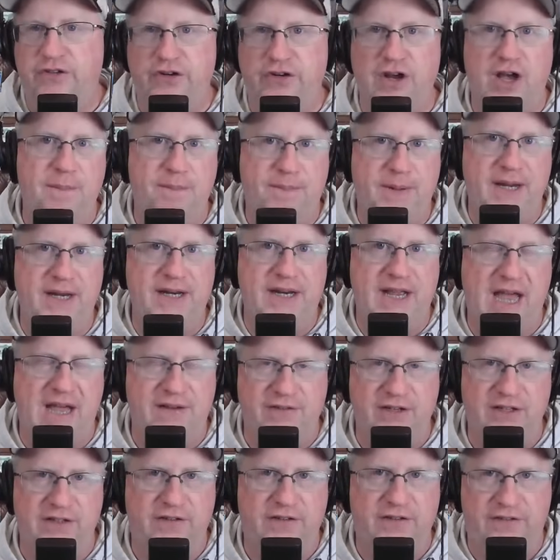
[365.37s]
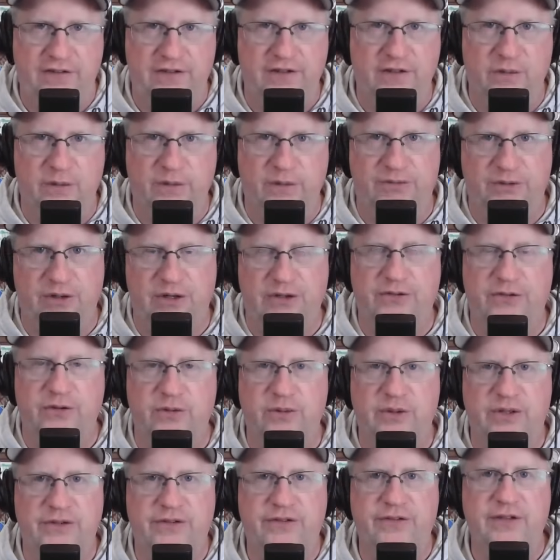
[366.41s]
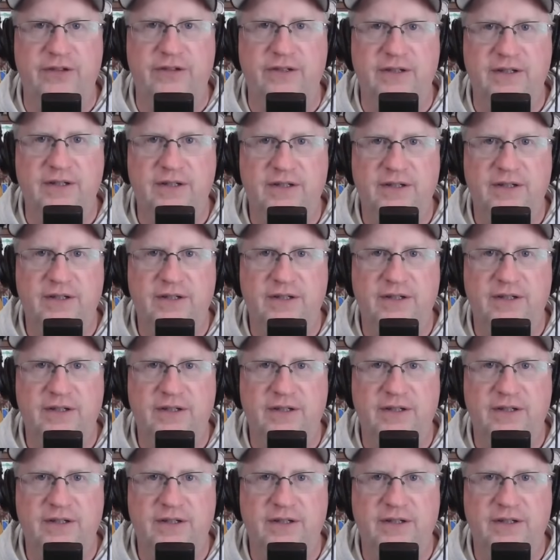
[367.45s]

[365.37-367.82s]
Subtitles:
Sean Payton having to deal with Russell Wilson.